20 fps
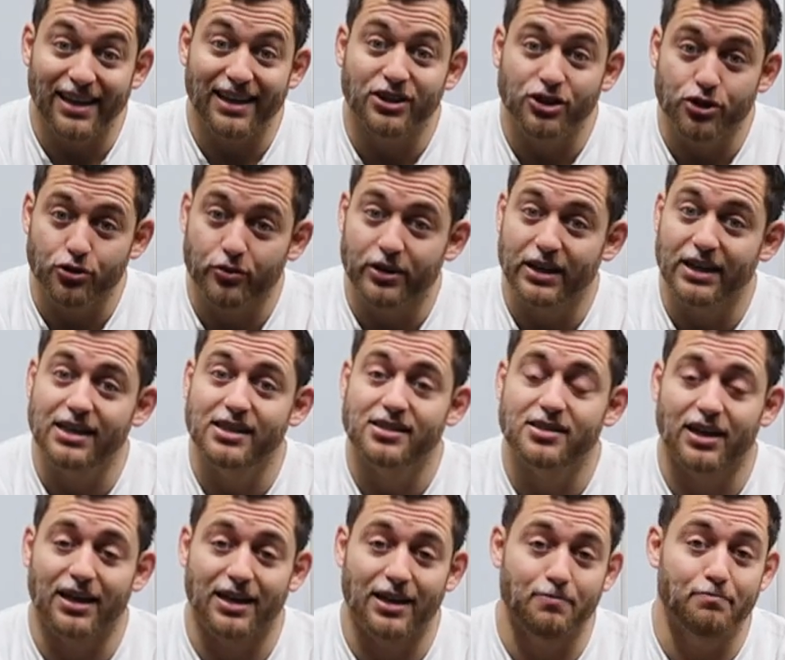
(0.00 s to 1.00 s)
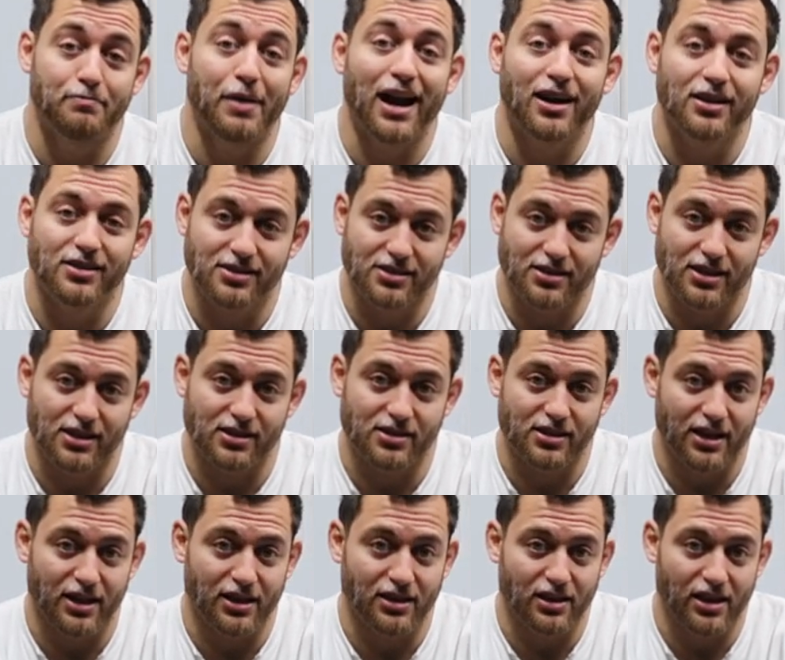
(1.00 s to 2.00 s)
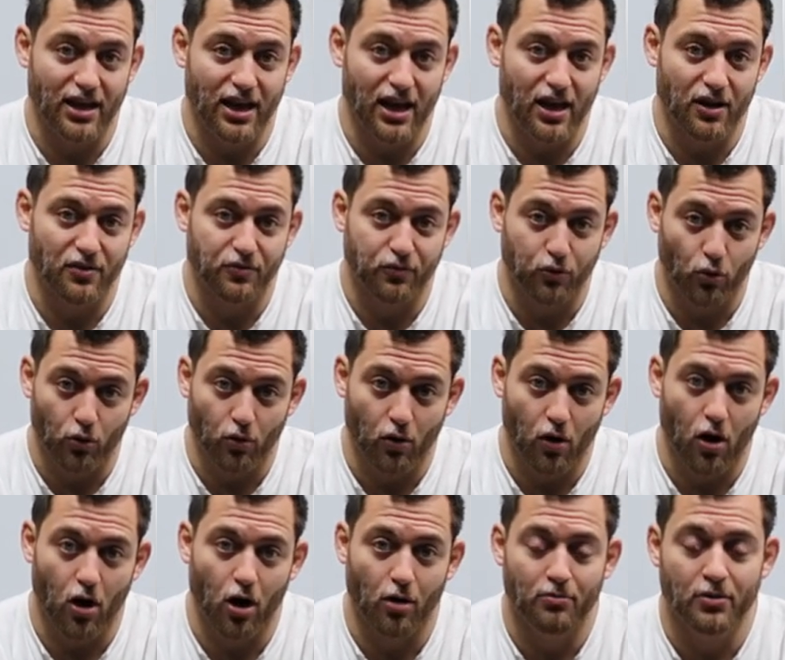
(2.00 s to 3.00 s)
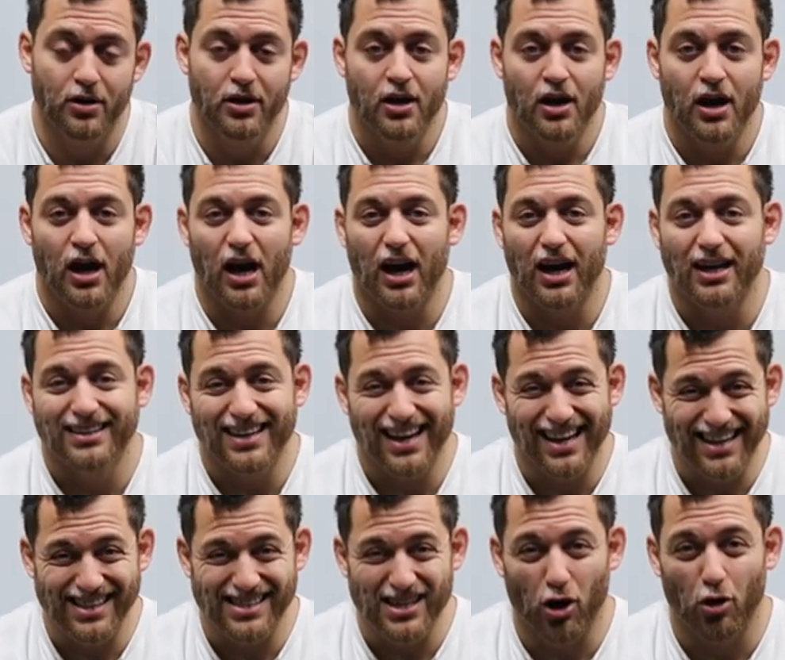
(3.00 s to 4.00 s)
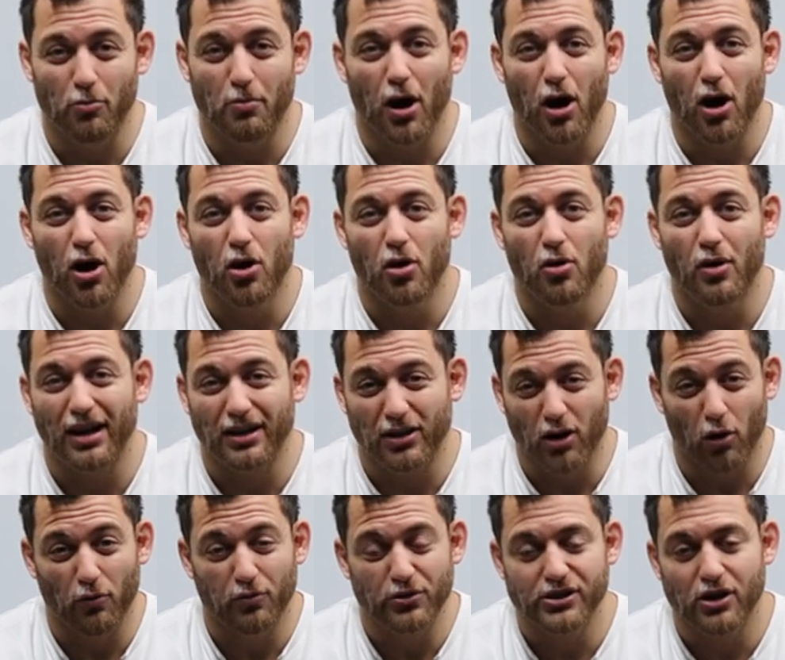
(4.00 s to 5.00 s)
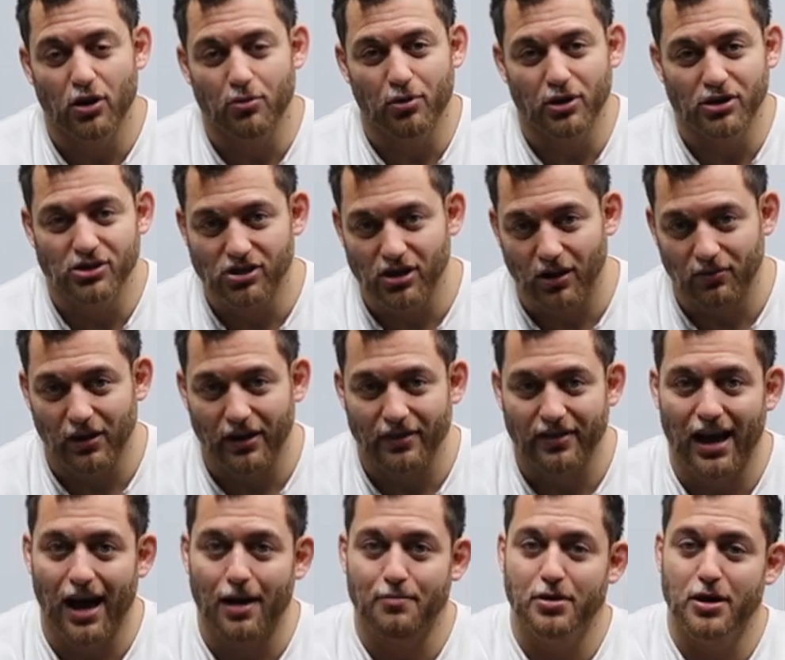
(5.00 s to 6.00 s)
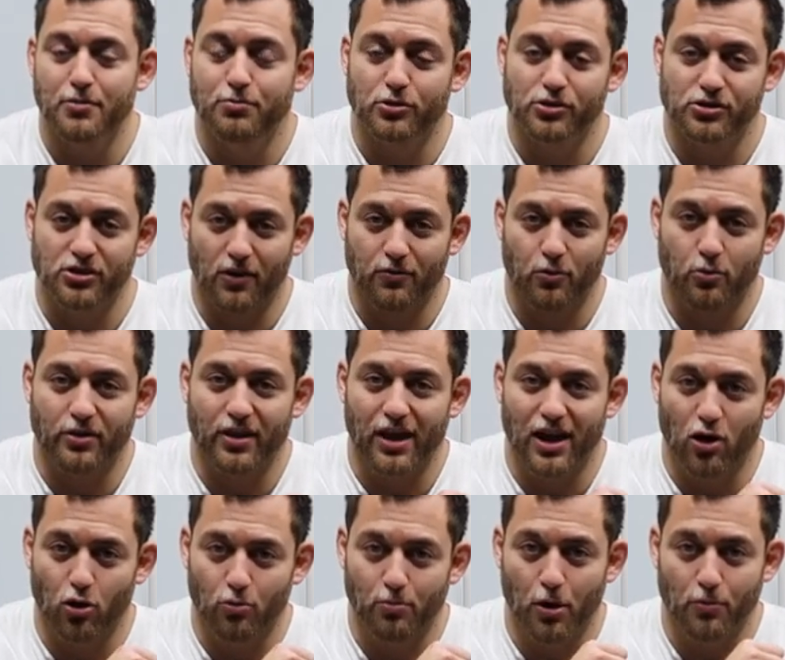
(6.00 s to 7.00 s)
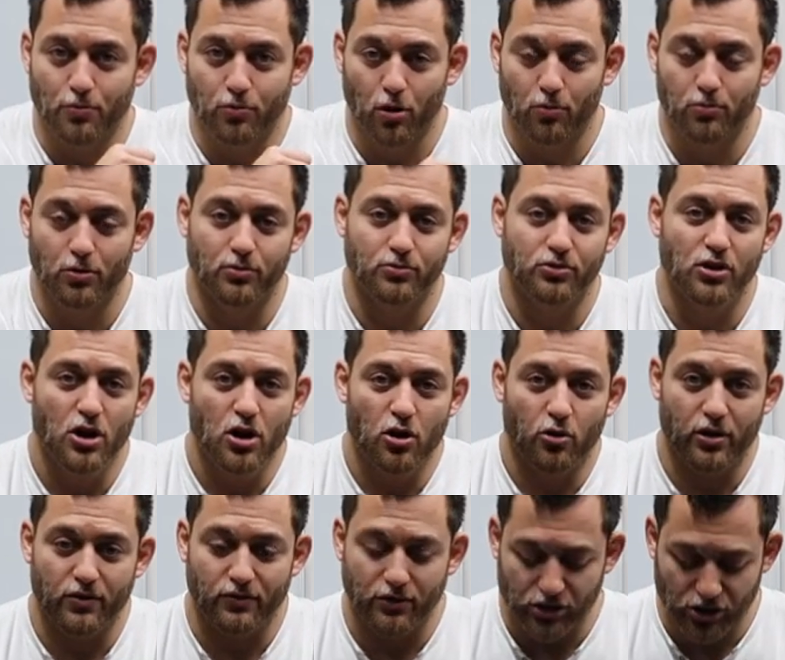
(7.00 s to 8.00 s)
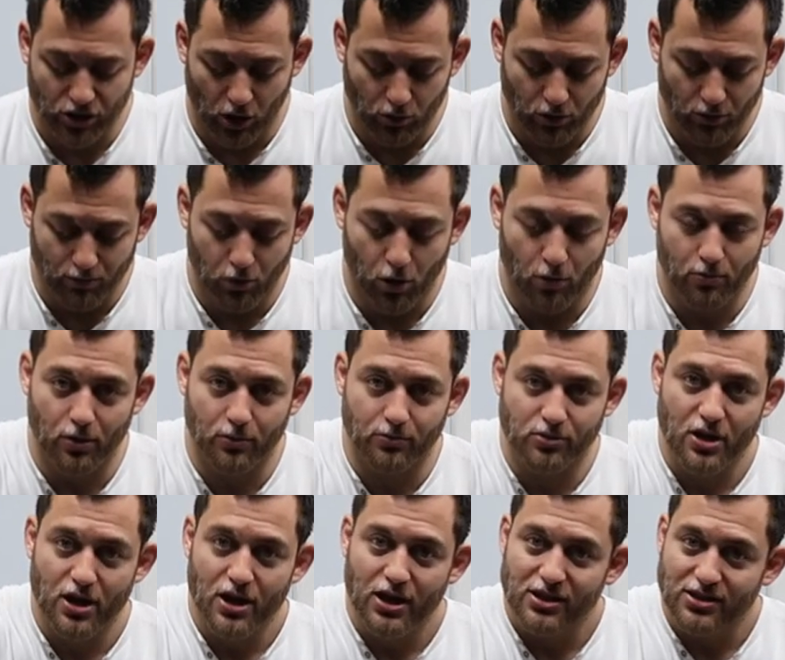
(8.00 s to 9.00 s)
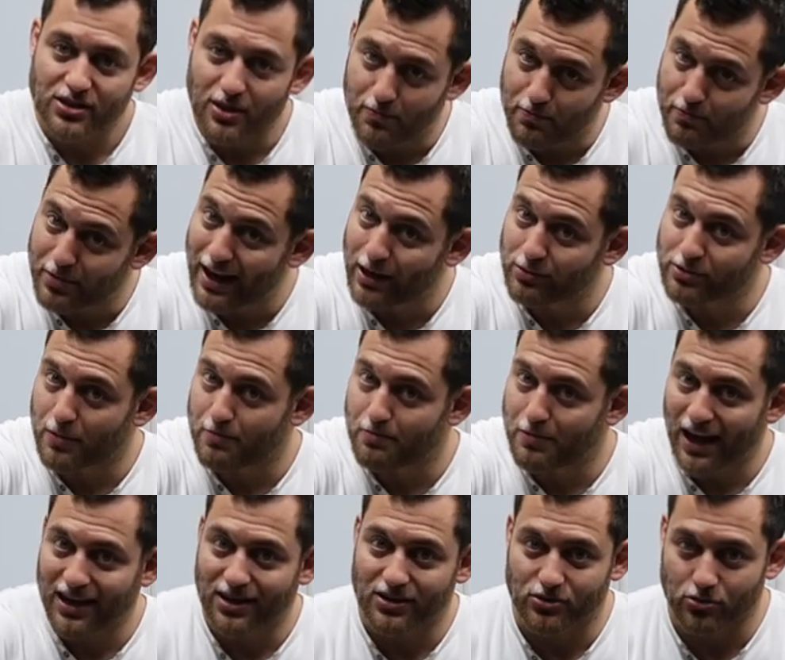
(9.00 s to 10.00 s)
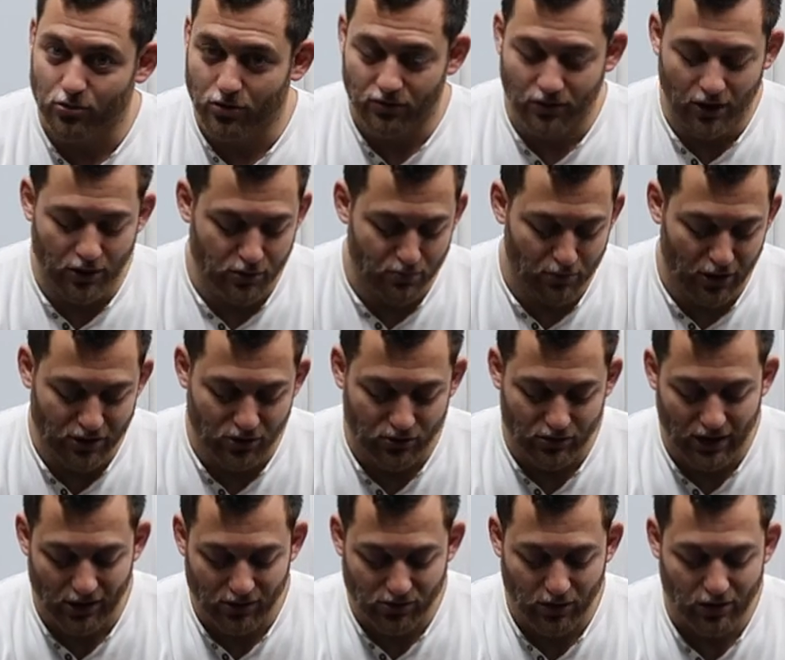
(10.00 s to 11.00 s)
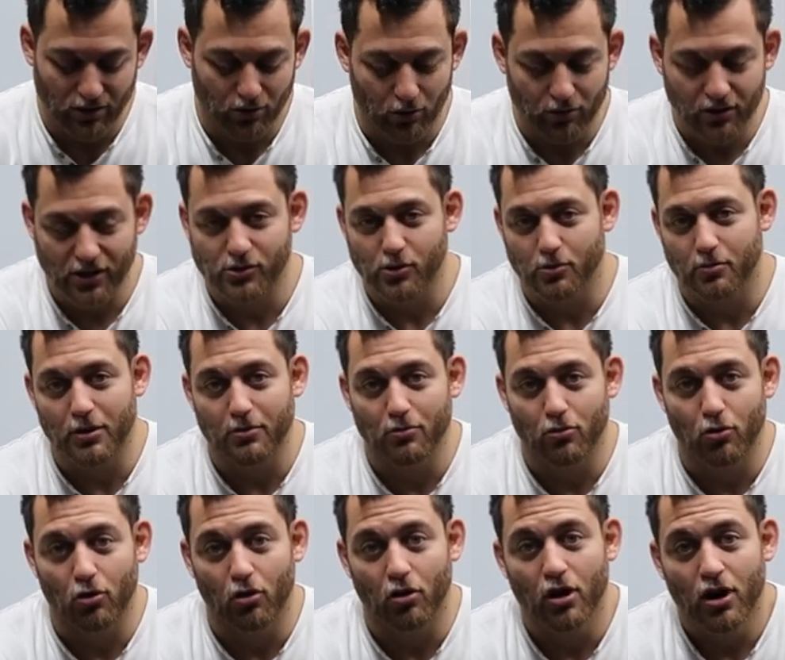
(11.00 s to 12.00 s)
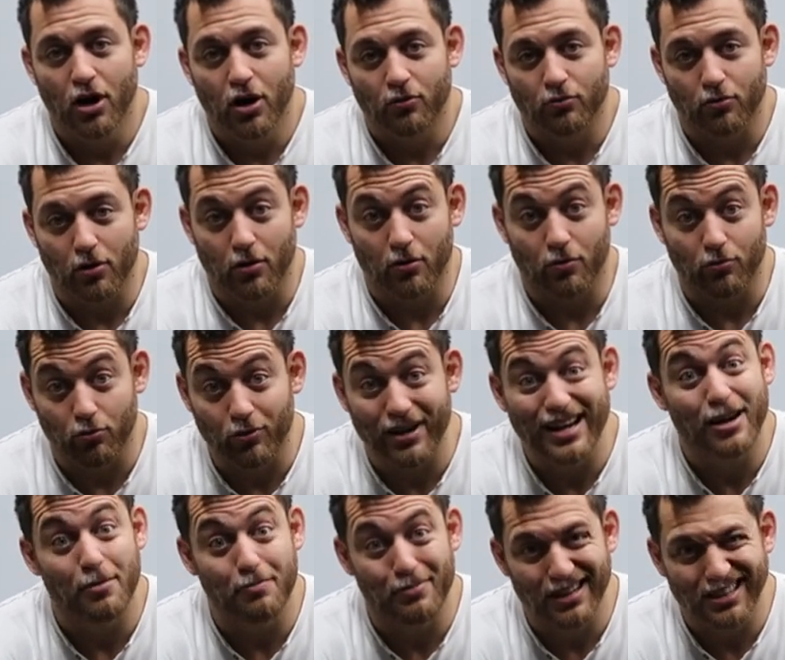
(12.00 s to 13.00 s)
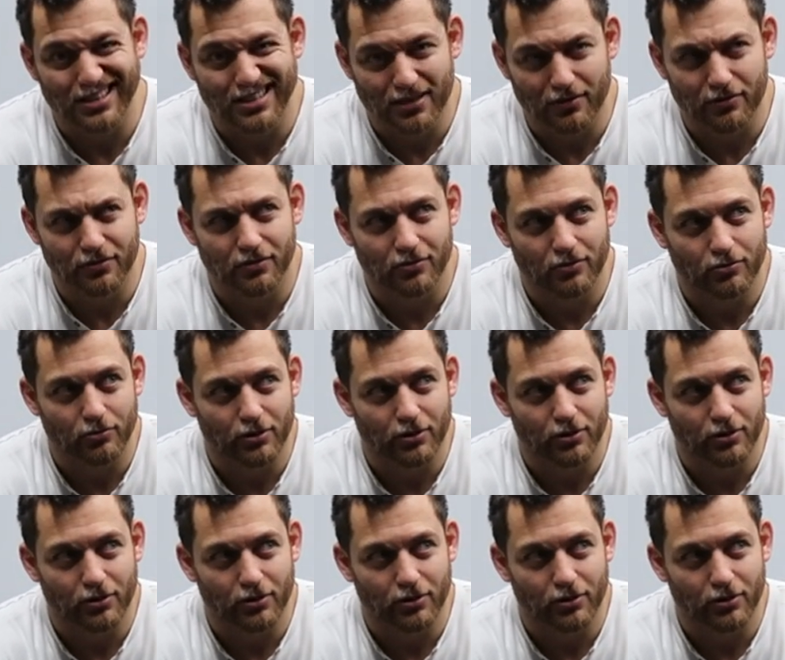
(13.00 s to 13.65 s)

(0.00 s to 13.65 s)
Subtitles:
injuries and imbalances in their forearm, tennis elbow and golfer's elbow and stuff like that. People who suffer with elbow problems or even shoulder problems, to be able to balance all of those muscles out. So I thought this would be more rehabilitative,